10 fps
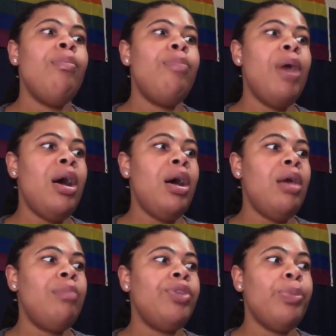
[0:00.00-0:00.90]

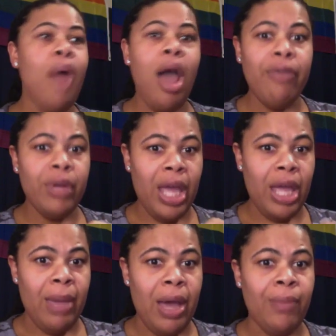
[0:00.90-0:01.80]
the proffer
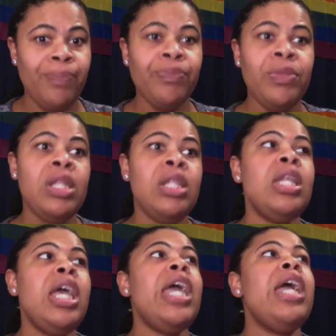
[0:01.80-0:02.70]
came out,
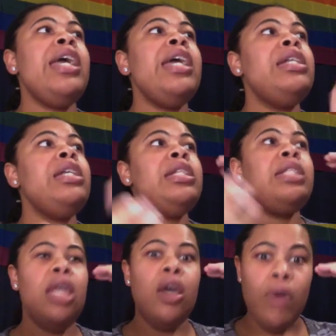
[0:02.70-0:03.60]
and it
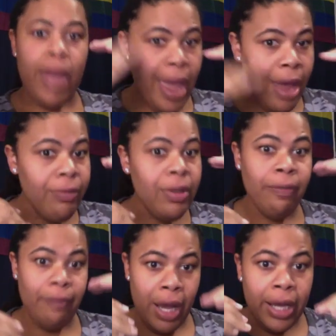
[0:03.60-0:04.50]
detailed every
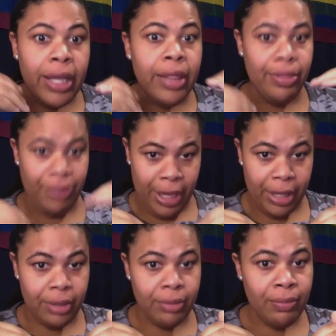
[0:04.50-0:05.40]
fucking
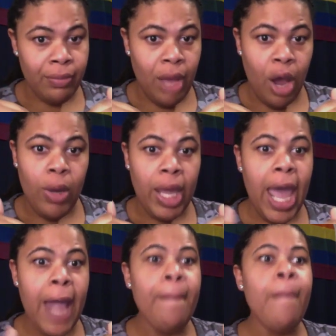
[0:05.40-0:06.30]
thing.
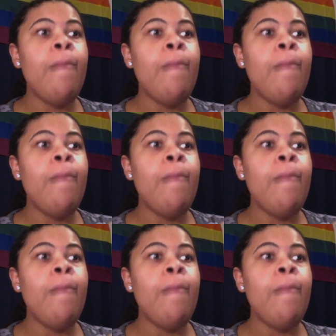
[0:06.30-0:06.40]
Okay?